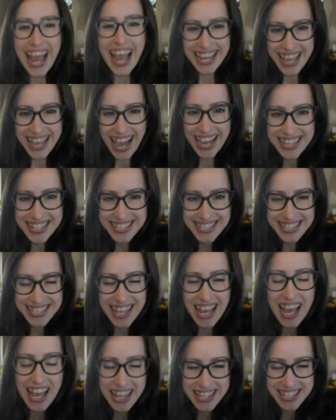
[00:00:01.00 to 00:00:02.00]
Hey guys,
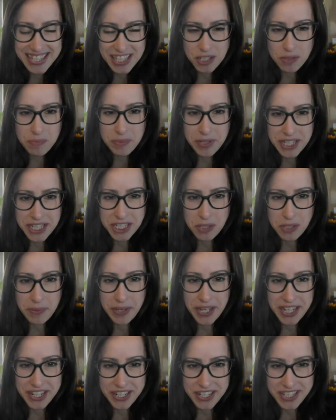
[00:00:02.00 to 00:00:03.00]
this is Melissa
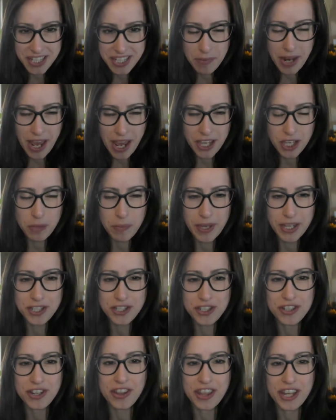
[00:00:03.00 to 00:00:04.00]
Peters. I'm an
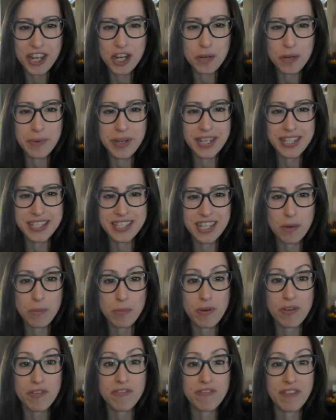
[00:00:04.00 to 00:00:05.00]
occupational therapist and a
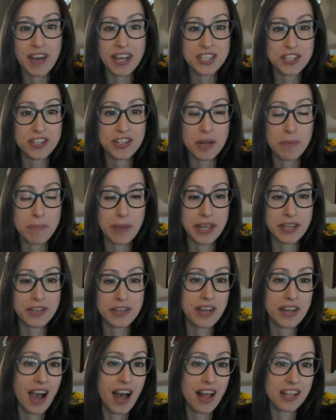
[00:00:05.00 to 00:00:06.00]
professor at
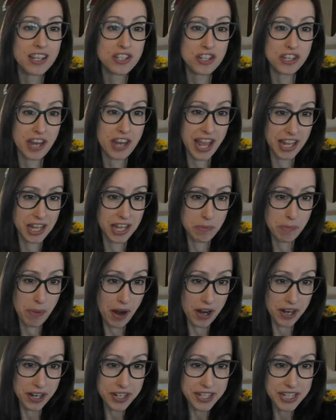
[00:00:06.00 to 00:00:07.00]
Baker College in Allen
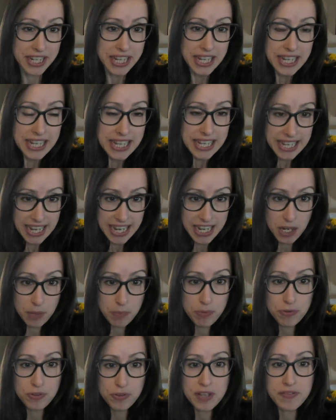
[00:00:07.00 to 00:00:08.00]
Park. In a
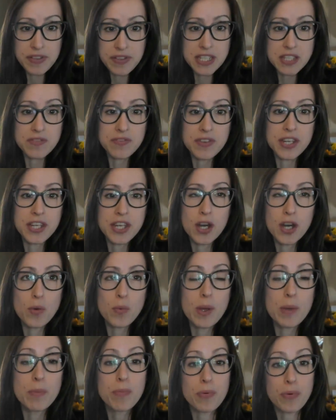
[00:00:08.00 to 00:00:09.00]
previous video,
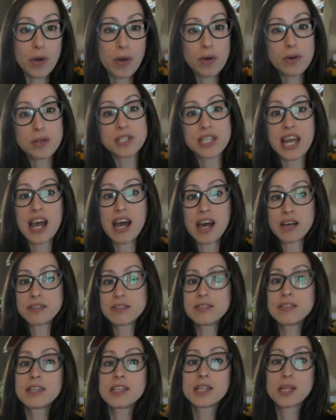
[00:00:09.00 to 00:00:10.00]
we broke
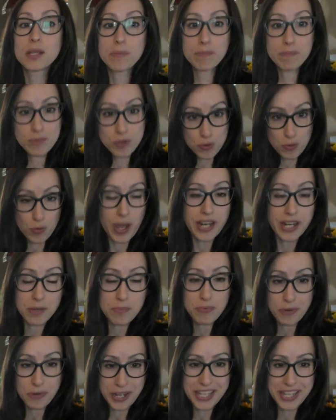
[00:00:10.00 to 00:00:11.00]
down the
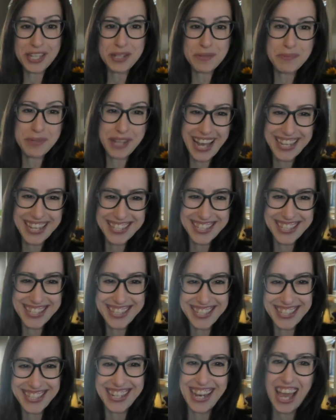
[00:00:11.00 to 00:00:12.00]
dreaded brachial
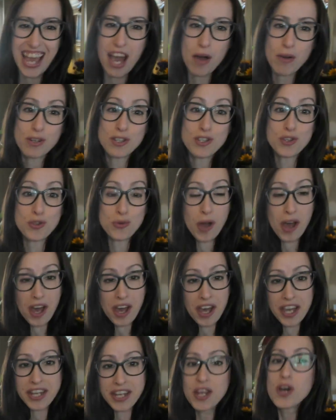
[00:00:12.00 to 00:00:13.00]
plexus and how to
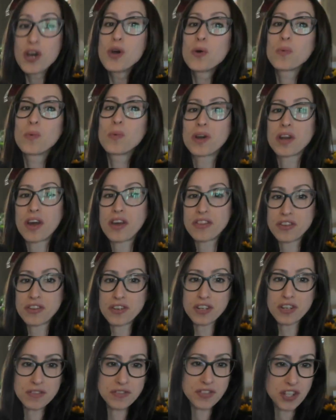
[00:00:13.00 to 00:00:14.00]
draw it, what all the
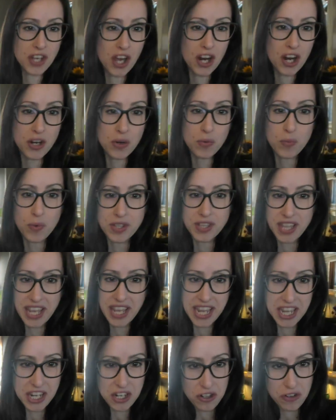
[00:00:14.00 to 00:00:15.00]
nerves are, what
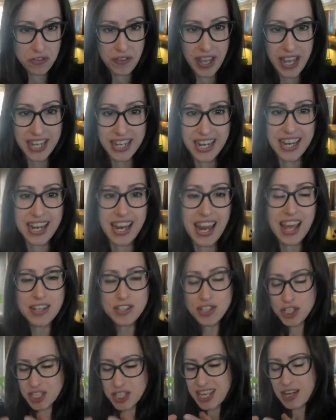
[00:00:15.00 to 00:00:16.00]
they innervate, and
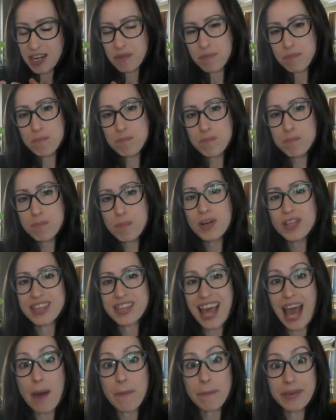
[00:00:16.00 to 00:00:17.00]
just kind of put
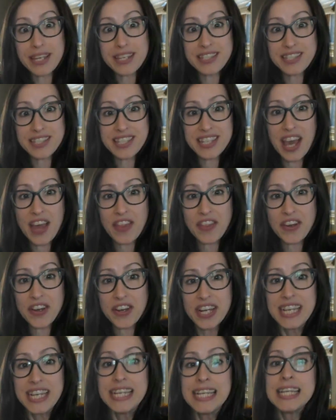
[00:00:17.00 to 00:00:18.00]
that piece
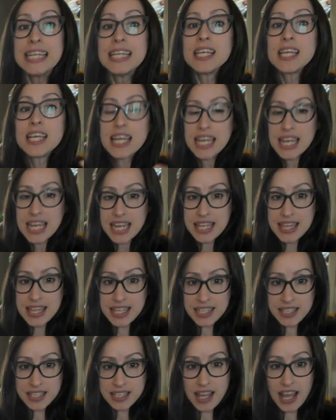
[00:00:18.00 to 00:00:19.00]
together. In
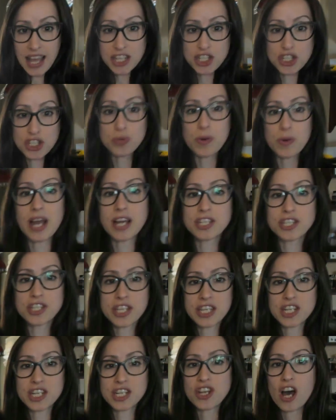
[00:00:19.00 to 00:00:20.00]
this lecture, we're
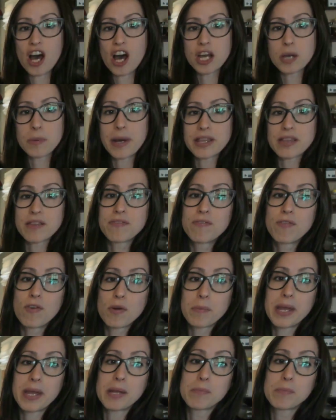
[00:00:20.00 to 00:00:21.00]
actually going to talk about the
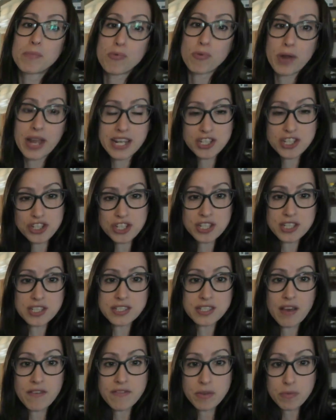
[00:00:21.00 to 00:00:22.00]
four main
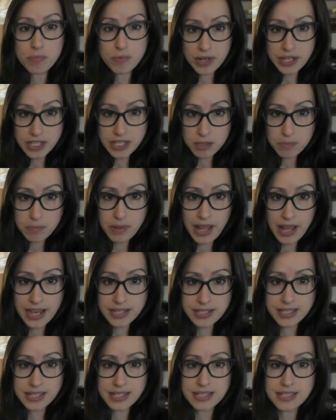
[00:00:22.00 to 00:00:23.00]
branches of the brachial
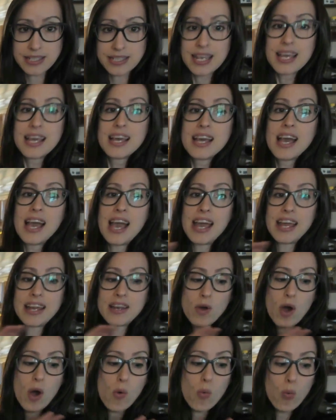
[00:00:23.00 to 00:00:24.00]
plexus
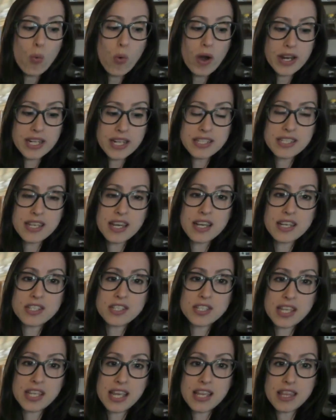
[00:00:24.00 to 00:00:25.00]
and what it
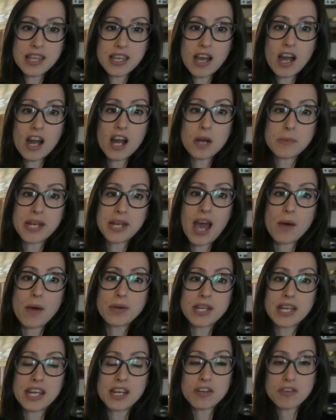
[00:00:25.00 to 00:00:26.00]
does in the arm and how
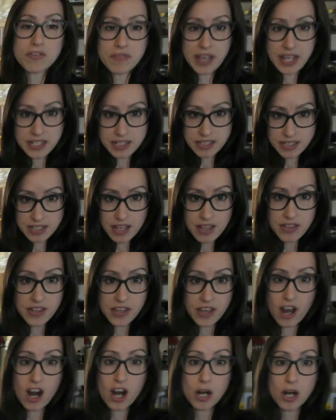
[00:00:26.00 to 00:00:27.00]
it innervates
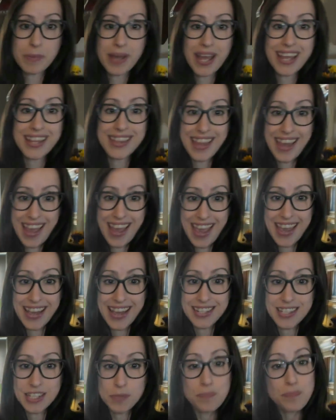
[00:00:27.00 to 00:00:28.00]
the arm and the
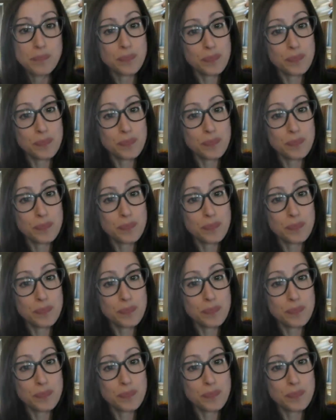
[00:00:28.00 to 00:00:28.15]
hand.